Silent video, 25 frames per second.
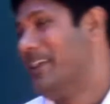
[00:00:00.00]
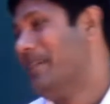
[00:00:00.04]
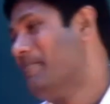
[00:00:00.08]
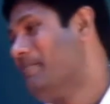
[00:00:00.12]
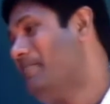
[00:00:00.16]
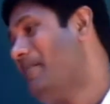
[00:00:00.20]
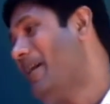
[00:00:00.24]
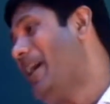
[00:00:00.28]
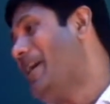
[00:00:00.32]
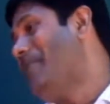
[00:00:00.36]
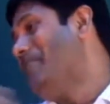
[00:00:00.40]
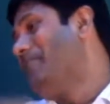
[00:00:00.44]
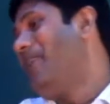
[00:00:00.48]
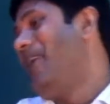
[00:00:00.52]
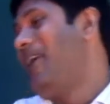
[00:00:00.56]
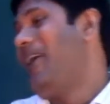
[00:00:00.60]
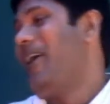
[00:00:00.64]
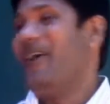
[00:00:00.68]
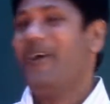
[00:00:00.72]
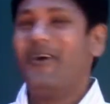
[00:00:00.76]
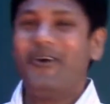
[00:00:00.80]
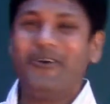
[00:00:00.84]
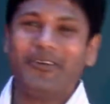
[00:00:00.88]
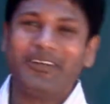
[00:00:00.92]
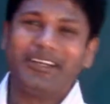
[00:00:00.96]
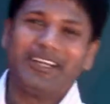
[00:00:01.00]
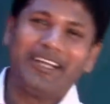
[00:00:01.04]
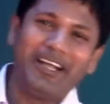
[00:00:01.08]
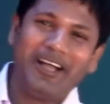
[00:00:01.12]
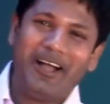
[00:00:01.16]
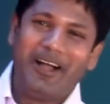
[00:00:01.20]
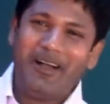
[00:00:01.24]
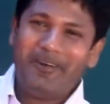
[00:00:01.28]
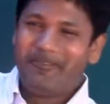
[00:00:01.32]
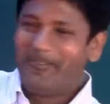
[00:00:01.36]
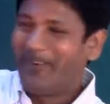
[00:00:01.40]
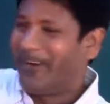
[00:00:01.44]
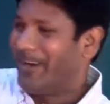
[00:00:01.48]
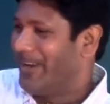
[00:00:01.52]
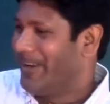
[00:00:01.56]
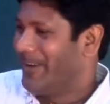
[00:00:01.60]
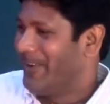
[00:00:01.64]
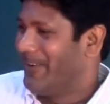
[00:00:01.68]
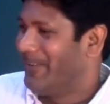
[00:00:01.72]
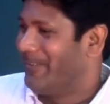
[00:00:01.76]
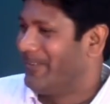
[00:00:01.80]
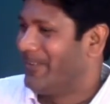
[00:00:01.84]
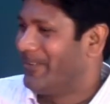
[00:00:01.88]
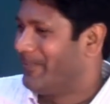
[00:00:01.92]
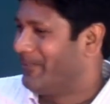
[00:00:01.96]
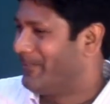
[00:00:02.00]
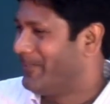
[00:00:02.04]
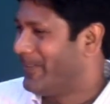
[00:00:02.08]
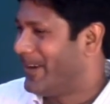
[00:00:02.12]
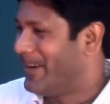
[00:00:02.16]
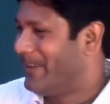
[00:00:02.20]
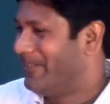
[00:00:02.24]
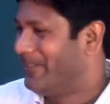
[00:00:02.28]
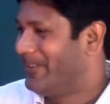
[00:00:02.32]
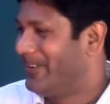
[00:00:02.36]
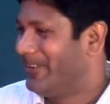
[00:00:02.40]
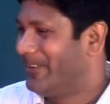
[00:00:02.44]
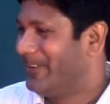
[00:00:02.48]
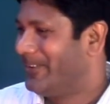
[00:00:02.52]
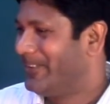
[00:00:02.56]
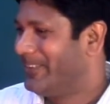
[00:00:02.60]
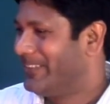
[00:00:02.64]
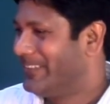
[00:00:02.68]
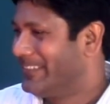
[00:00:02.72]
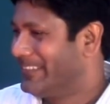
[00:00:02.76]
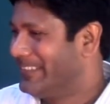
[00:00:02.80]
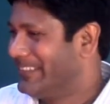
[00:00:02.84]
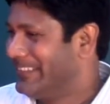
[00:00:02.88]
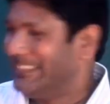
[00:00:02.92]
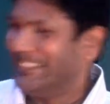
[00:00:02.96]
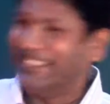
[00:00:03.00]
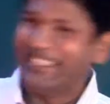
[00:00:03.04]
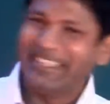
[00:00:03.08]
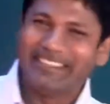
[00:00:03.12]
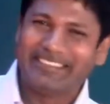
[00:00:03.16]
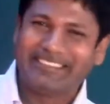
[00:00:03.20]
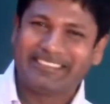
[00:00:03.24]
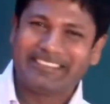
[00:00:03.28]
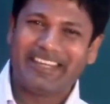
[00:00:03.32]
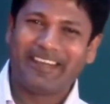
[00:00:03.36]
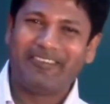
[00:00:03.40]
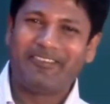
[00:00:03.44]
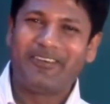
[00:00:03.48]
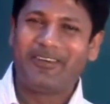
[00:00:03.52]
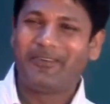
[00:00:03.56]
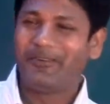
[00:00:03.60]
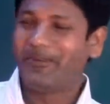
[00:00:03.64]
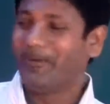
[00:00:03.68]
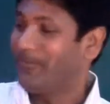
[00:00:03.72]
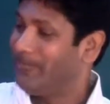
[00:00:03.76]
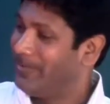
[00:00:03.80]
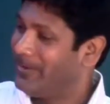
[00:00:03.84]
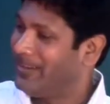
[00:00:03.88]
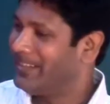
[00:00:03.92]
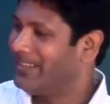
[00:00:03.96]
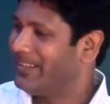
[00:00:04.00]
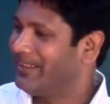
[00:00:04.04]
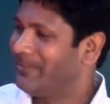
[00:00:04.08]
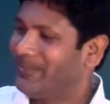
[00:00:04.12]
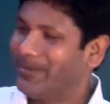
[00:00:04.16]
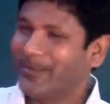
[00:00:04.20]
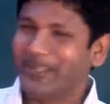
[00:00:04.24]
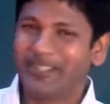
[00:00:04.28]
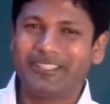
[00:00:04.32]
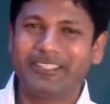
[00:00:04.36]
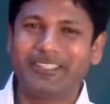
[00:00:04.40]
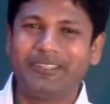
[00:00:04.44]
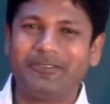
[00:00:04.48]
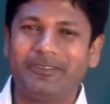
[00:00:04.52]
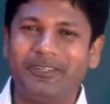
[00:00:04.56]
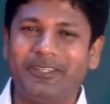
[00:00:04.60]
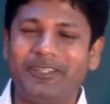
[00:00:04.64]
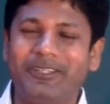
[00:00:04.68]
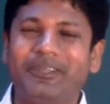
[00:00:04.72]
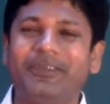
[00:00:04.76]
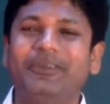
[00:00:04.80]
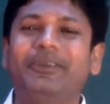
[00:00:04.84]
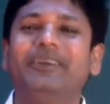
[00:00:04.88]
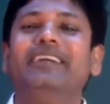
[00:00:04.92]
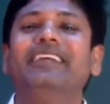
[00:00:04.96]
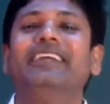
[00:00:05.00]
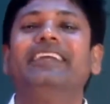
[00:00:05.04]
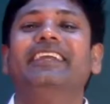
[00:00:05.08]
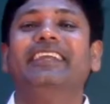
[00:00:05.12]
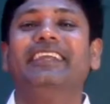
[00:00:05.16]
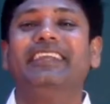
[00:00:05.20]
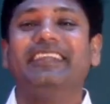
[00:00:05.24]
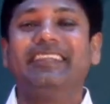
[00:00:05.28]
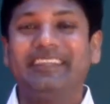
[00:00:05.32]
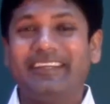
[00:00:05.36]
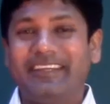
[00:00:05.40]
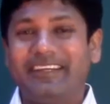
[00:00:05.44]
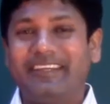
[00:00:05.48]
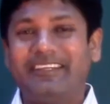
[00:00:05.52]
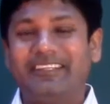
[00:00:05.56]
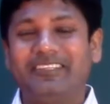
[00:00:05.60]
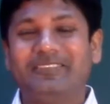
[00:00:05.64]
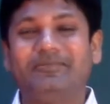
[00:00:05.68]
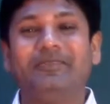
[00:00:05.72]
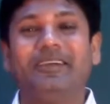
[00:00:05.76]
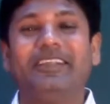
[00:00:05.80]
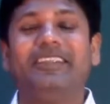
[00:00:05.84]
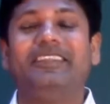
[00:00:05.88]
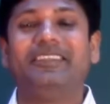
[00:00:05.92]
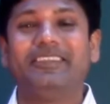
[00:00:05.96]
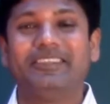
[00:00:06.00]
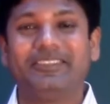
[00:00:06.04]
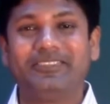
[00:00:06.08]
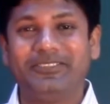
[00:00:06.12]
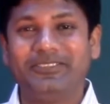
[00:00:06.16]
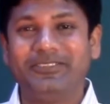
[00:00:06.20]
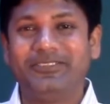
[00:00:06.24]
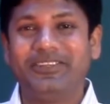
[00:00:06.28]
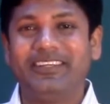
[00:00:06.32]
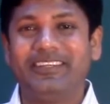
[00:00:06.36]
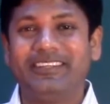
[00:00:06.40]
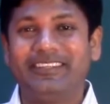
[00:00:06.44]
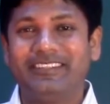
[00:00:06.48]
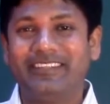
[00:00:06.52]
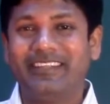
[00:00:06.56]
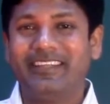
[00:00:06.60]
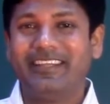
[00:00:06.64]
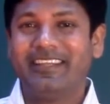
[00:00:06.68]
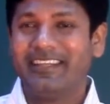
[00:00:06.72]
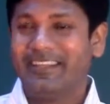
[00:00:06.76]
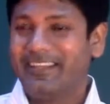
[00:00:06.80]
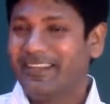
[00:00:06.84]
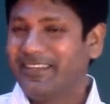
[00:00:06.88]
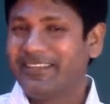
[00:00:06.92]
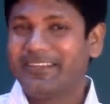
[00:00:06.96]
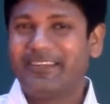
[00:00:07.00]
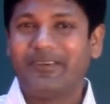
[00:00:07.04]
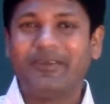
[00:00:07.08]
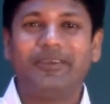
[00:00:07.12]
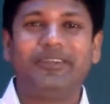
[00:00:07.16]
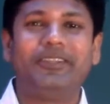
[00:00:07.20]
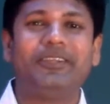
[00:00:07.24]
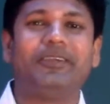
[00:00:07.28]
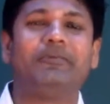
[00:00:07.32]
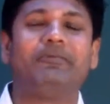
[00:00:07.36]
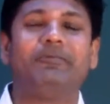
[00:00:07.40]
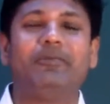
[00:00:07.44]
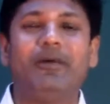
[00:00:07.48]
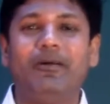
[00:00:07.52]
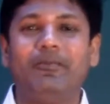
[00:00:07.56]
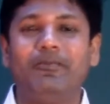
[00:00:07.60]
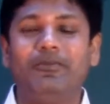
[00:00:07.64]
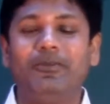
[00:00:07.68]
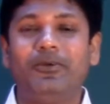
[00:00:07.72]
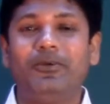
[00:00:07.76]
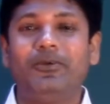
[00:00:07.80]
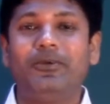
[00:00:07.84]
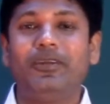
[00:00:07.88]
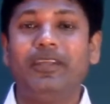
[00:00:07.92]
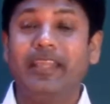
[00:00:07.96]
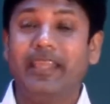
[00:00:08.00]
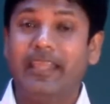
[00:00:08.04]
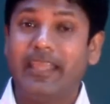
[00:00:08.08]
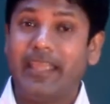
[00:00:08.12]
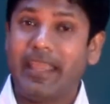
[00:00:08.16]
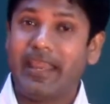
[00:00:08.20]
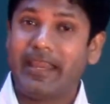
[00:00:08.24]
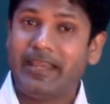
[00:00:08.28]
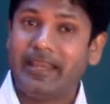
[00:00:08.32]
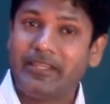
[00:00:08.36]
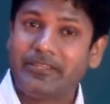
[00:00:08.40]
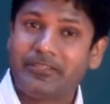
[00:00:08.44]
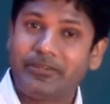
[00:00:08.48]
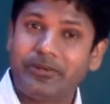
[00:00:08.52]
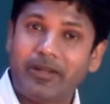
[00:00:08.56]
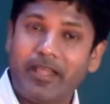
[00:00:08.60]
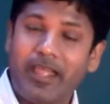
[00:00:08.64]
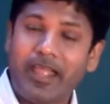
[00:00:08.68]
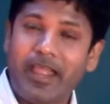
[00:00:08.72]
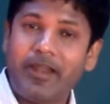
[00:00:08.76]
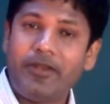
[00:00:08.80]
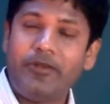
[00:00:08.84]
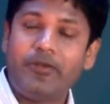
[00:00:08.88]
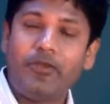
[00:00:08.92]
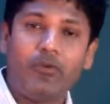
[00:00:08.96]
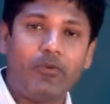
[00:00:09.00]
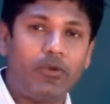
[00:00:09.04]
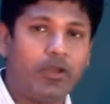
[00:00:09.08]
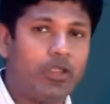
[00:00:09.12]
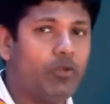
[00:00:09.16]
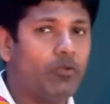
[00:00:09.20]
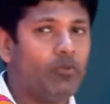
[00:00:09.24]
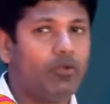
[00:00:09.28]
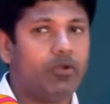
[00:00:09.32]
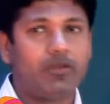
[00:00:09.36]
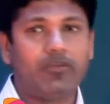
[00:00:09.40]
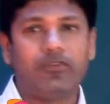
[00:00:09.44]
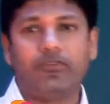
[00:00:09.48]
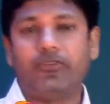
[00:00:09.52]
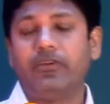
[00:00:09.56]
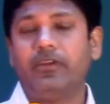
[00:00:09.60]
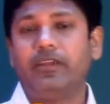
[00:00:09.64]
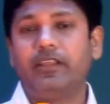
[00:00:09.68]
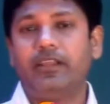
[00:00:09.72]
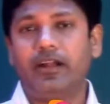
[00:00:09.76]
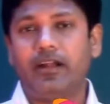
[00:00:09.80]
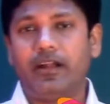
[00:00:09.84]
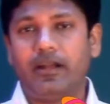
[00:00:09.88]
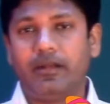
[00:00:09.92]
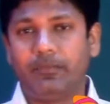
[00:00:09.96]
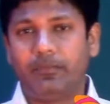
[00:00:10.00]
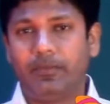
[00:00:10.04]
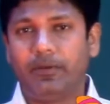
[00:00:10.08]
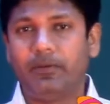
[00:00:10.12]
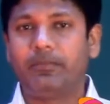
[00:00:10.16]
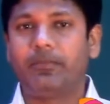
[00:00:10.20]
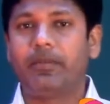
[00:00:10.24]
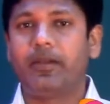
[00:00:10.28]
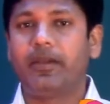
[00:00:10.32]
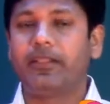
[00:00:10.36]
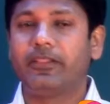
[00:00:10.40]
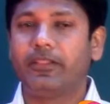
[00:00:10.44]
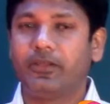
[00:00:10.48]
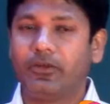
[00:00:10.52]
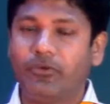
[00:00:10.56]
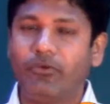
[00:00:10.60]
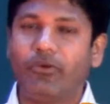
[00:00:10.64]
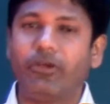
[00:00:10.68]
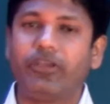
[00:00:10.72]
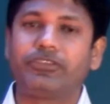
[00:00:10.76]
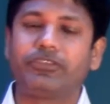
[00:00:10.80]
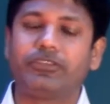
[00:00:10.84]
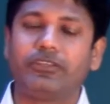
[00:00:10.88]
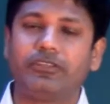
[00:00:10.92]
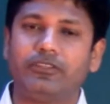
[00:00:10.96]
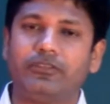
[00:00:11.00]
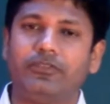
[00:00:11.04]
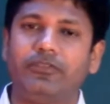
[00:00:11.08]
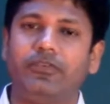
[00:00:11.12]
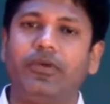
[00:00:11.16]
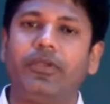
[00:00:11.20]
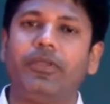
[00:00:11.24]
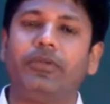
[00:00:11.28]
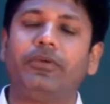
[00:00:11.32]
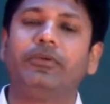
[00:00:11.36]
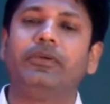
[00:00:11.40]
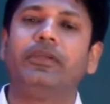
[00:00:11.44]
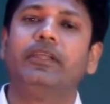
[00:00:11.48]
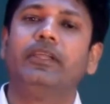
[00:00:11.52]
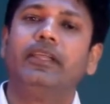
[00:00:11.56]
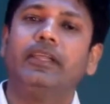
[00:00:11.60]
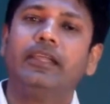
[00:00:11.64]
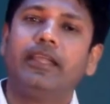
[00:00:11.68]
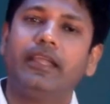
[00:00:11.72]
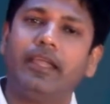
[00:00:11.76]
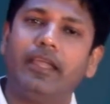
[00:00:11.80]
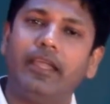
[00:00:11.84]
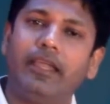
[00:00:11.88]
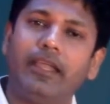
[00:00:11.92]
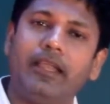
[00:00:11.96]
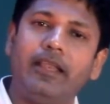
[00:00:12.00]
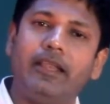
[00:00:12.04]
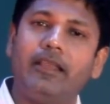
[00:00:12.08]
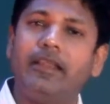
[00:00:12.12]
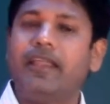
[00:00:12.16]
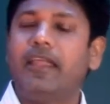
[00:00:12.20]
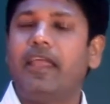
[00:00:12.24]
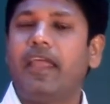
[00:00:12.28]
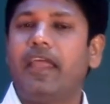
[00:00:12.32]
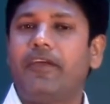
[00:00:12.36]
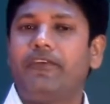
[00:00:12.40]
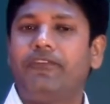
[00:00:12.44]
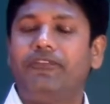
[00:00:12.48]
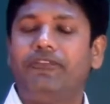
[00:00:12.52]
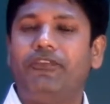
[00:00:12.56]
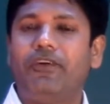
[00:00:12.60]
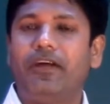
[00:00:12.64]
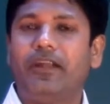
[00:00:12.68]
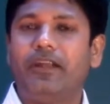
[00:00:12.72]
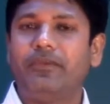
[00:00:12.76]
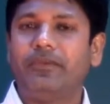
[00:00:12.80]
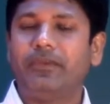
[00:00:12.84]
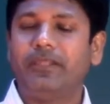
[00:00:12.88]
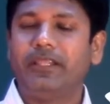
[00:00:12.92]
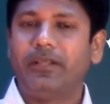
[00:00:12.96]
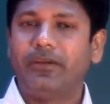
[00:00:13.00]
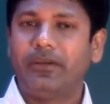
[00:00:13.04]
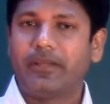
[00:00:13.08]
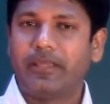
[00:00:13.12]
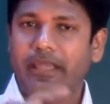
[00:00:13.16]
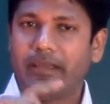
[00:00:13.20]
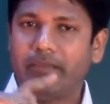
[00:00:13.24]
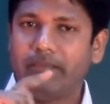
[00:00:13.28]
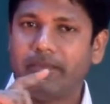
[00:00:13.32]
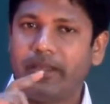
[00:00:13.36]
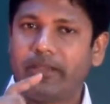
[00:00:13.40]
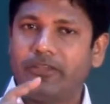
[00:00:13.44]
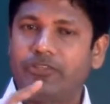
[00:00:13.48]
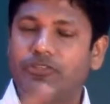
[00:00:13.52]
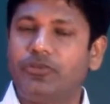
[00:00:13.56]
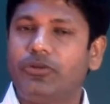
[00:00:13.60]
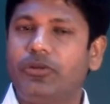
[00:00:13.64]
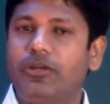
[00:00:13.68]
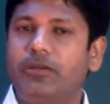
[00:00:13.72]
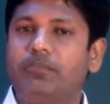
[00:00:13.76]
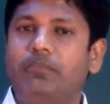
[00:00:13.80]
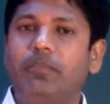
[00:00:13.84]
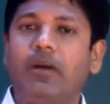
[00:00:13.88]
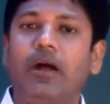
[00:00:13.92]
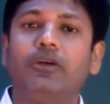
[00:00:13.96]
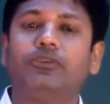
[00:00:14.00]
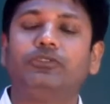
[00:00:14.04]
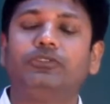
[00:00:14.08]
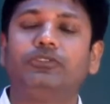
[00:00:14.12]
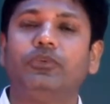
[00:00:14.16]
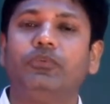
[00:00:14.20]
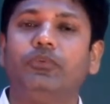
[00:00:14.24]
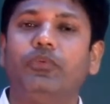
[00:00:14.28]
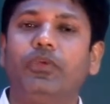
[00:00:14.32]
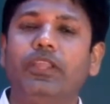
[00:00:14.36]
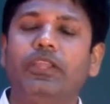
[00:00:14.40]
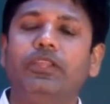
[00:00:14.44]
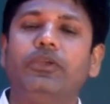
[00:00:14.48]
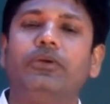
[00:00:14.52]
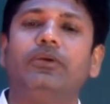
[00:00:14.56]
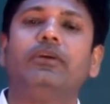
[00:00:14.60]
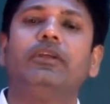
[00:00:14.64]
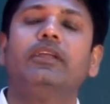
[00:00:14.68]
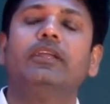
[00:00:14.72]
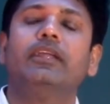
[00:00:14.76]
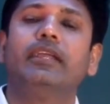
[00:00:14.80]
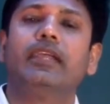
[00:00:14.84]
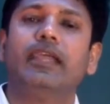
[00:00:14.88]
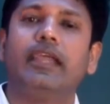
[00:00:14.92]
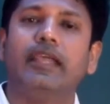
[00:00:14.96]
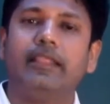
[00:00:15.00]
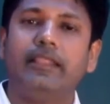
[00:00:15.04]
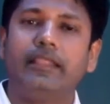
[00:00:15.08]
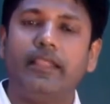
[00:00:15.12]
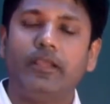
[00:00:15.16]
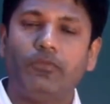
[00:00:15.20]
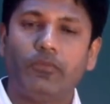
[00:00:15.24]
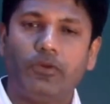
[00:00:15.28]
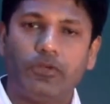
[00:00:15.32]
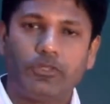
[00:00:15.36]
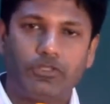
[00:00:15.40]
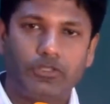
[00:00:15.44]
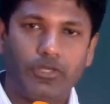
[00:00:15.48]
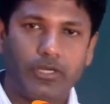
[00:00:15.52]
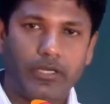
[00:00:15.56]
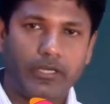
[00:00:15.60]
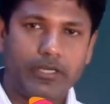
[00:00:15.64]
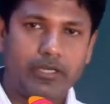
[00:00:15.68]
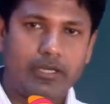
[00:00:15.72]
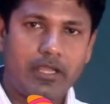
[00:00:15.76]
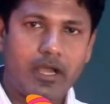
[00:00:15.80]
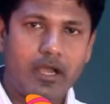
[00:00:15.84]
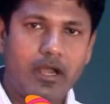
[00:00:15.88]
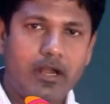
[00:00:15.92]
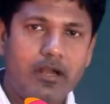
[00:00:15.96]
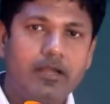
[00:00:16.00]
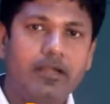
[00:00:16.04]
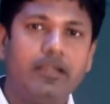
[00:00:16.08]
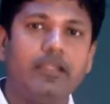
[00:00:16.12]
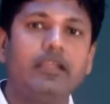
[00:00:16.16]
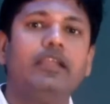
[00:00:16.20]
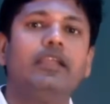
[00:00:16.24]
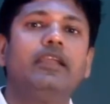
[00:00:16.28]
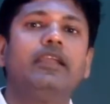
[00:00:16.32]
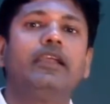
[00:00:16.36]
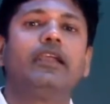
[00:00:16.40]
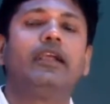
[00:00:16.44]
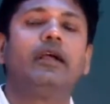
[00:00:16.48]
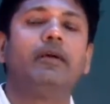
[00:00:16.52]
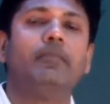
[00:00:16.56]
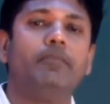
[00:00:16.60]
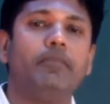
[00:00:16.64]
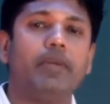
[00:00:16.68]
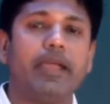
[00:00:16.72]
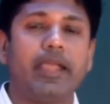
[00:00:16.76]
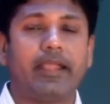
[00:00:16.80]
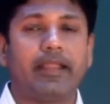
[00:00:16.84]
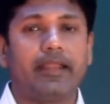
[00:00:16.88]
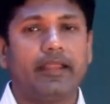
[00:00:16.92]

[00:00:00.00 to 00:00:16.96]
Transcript: Pablo, come on over, Pablo. Yes, come on over. Bring the worksheet with you. Here it is, my dear students. Here's our dear Pablo, and he's going to hand over. He worked really hard preparing the questions for you, and have fun with it, okay? Make sure to pause the video, and then once you're done, come back.